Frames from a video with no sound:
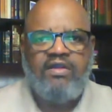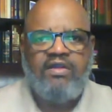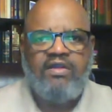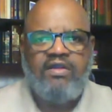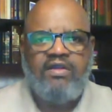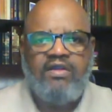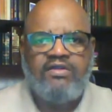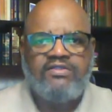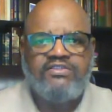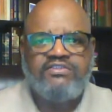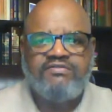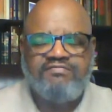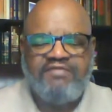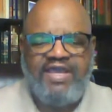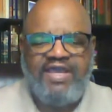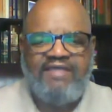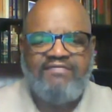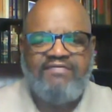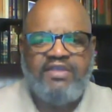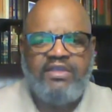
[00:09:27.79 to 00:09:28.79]
are
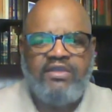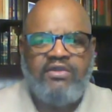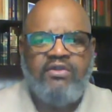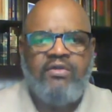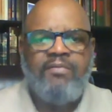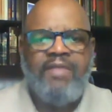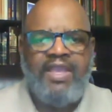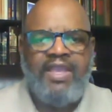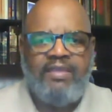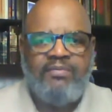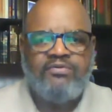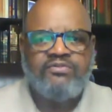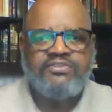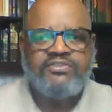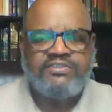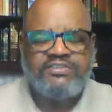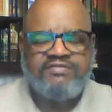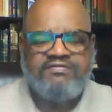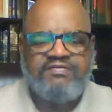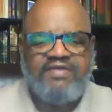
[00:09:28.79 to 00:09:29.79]
surviving and are
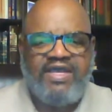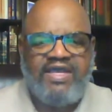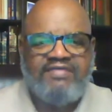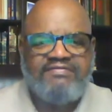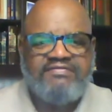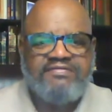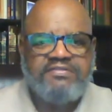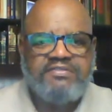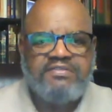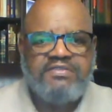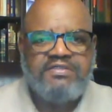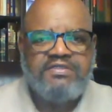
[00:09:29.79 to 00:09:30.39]
able to survive.